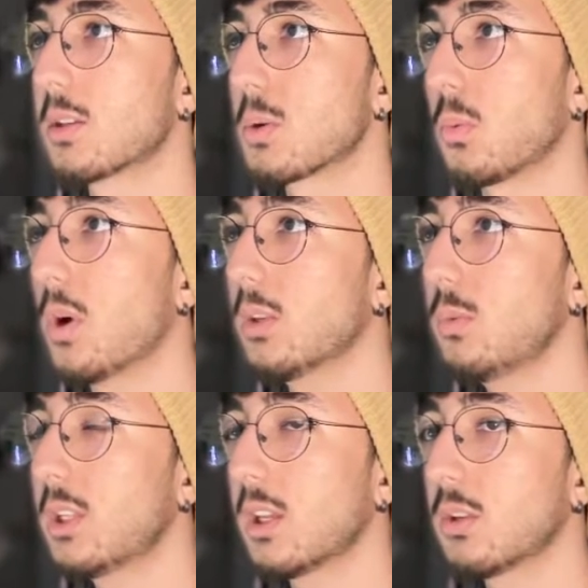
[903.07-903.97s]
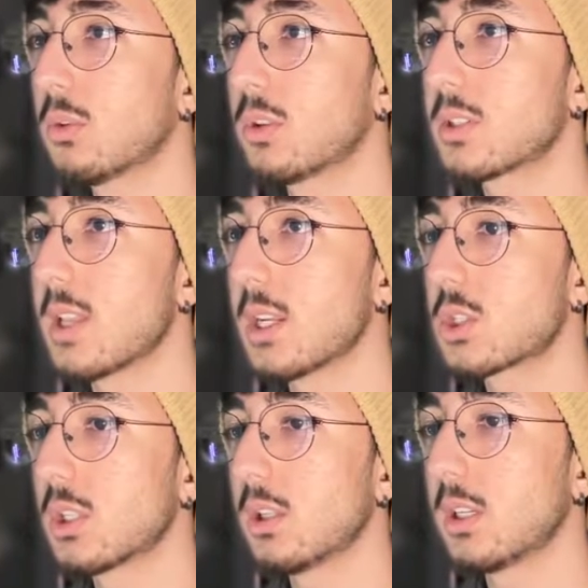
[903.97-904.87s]
So what we can do is
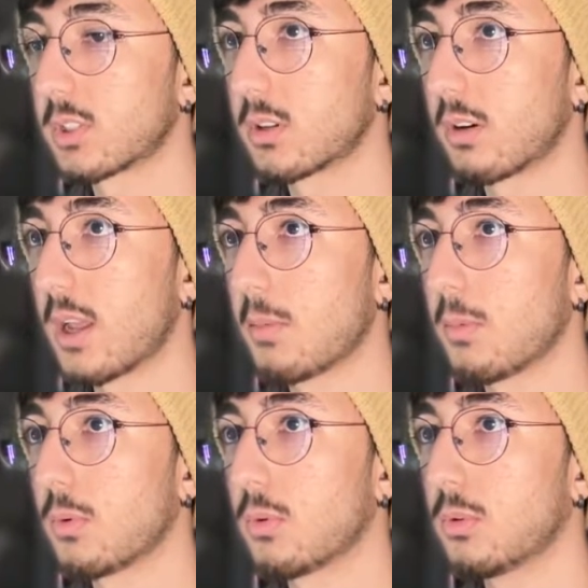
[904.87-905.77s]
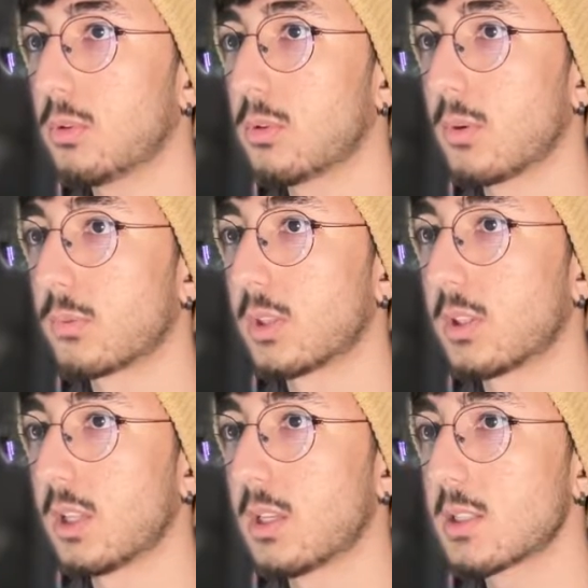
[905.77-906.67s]
actually grab all of the
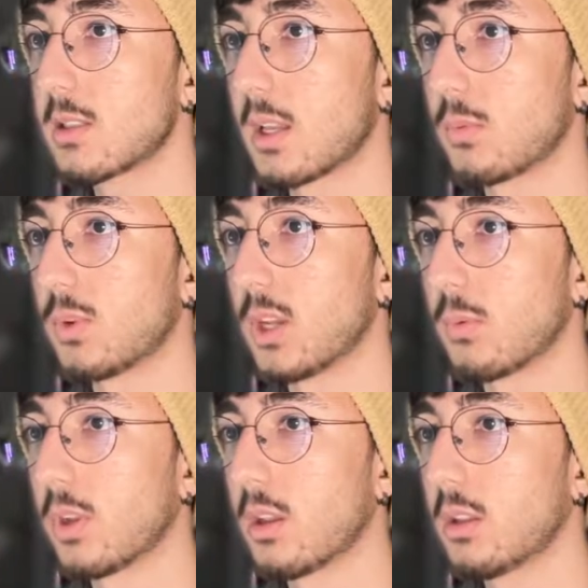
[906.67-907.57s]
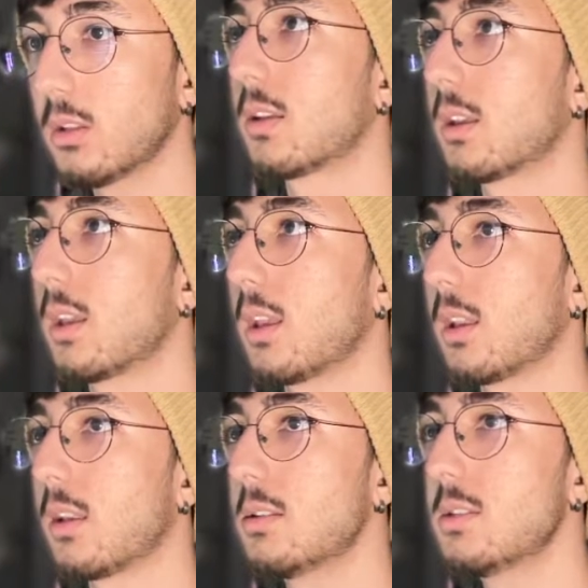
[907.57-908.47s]
things that we have done
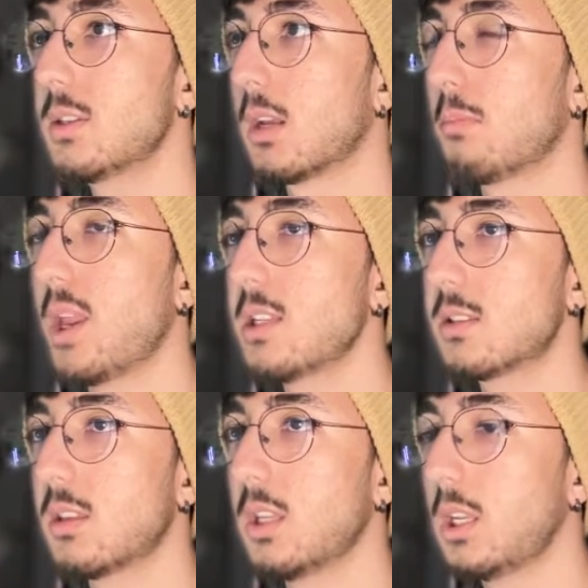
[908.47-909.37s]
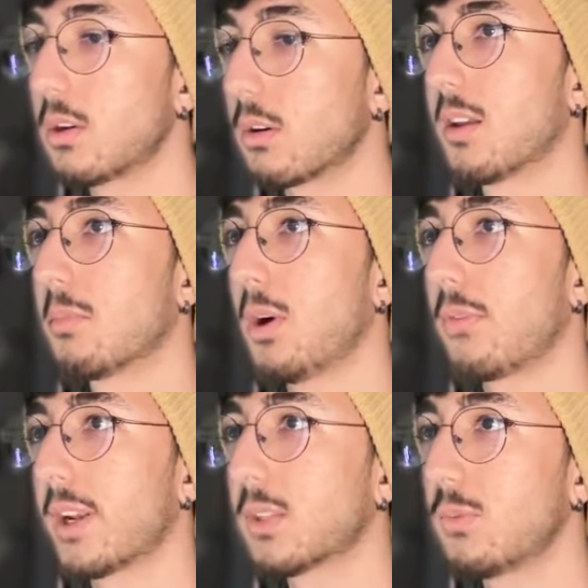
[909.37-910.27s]
and paste it here.
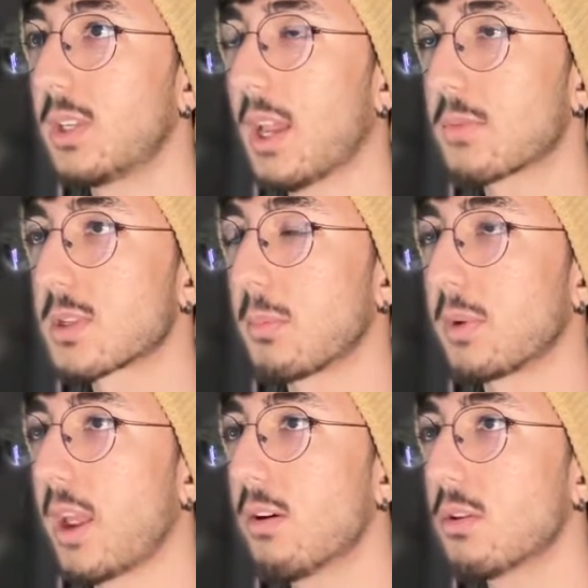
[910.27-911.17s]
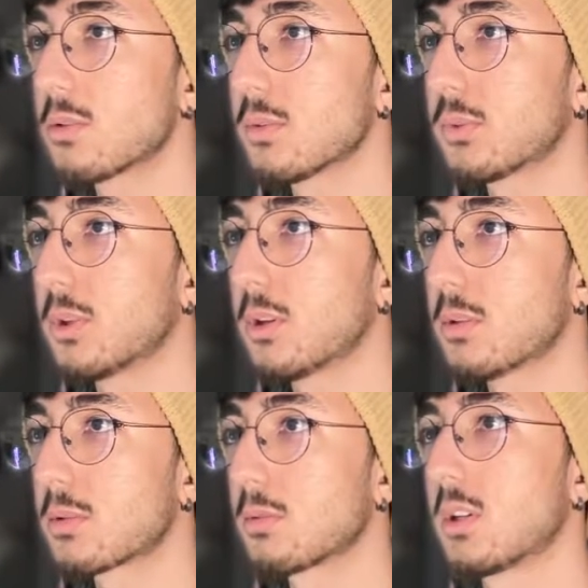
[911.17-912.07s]
Perfect. We have some errors, of
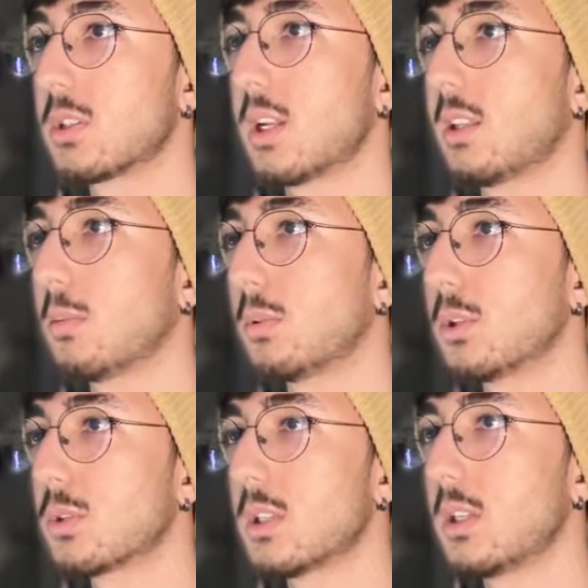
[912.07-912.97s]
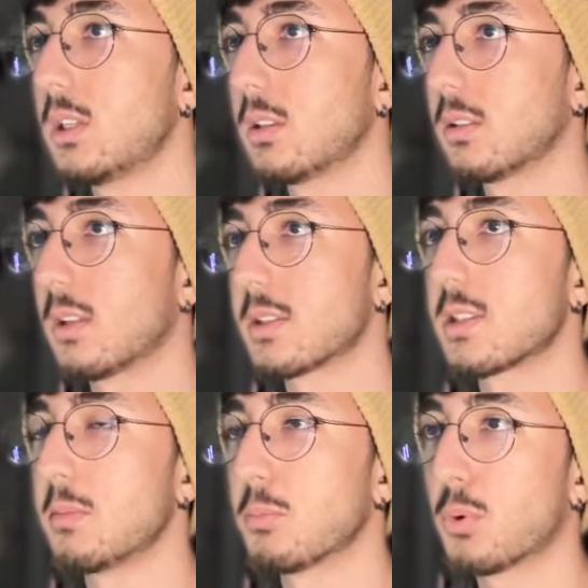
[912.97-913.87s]
course. JWT, let's
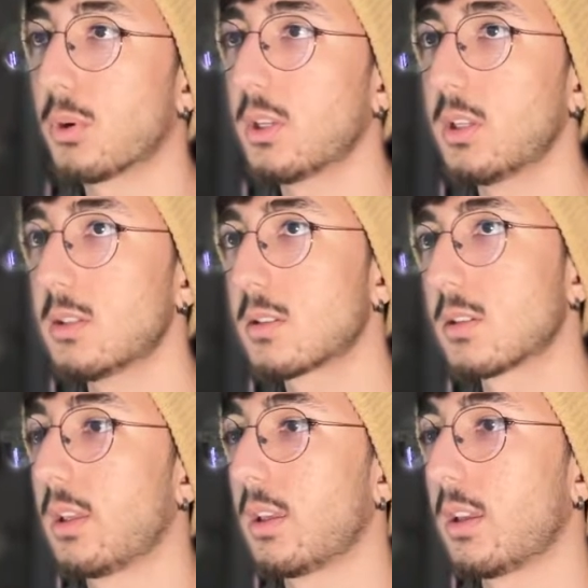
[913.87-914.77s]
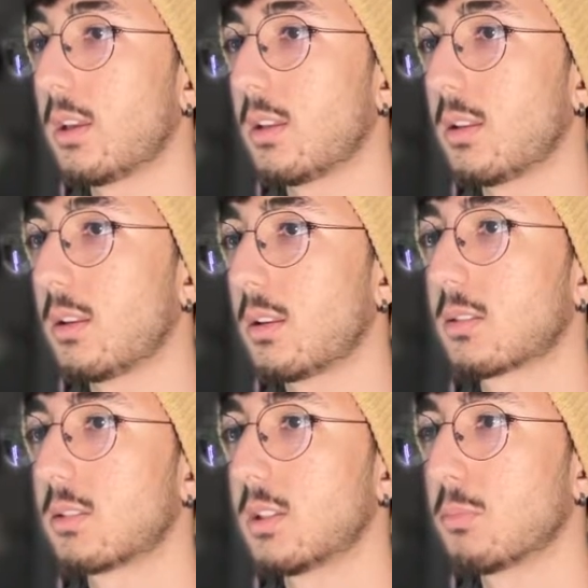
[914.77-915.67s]
import it and
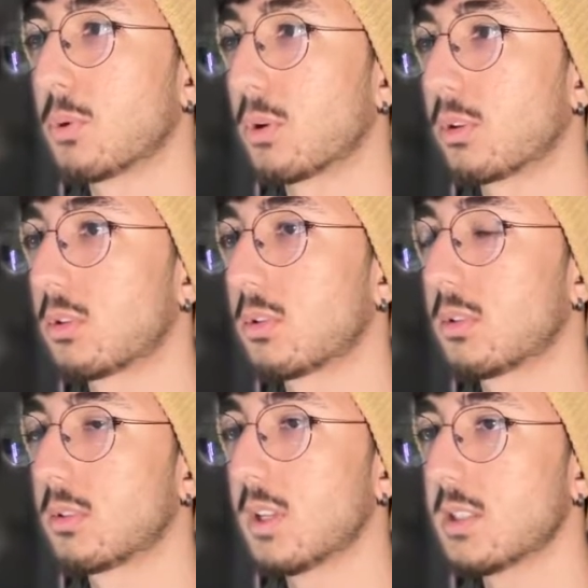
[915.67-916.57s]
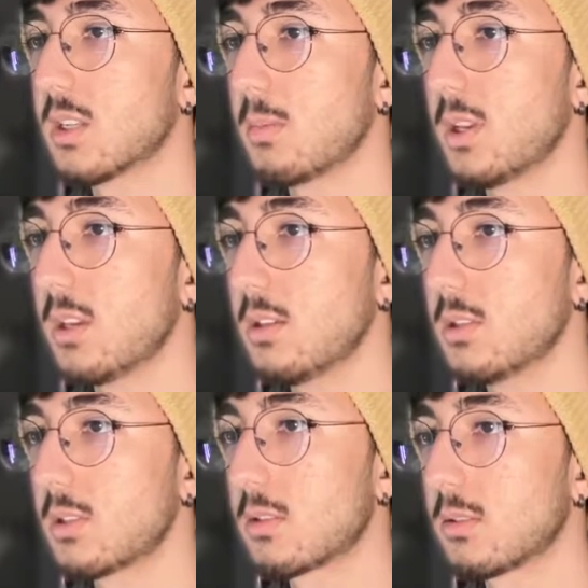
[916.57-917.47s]
import
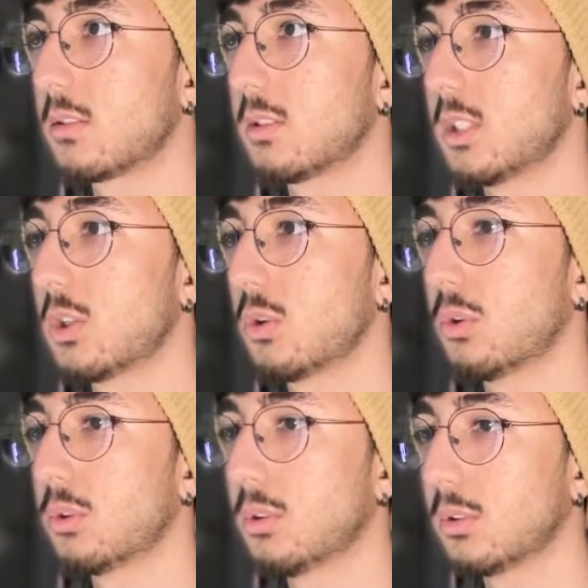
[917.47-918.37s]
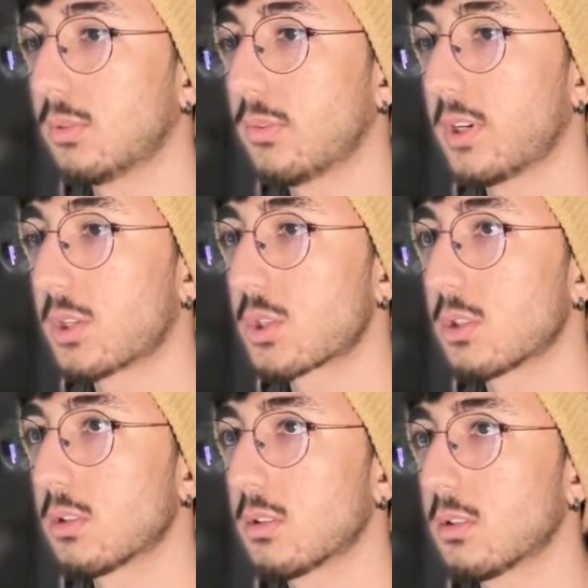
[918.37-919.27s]
database equal
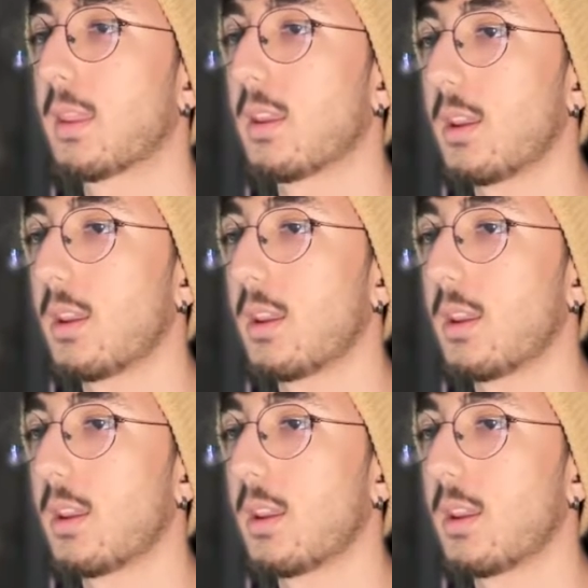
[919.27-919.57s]
function.